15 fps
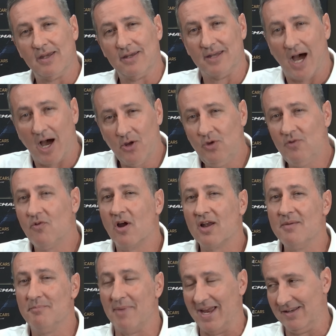Now you've got a
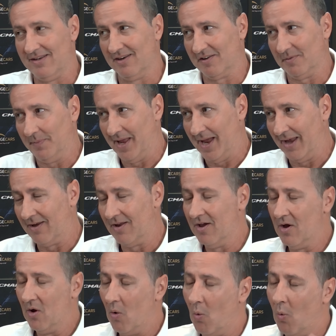maintenance plan.
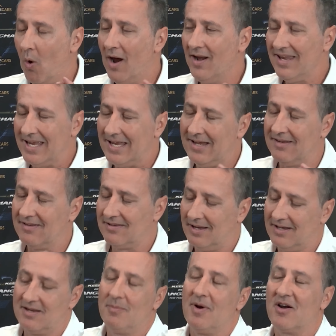What is it
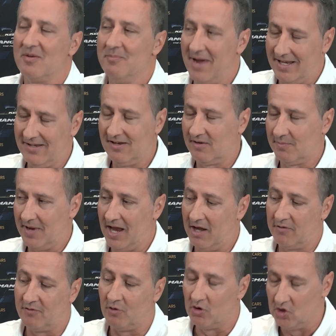about a maintenance plan
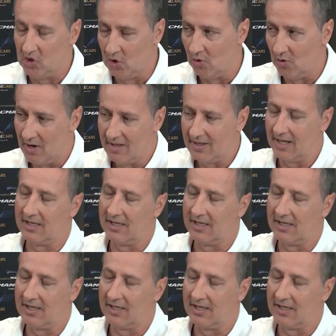for you that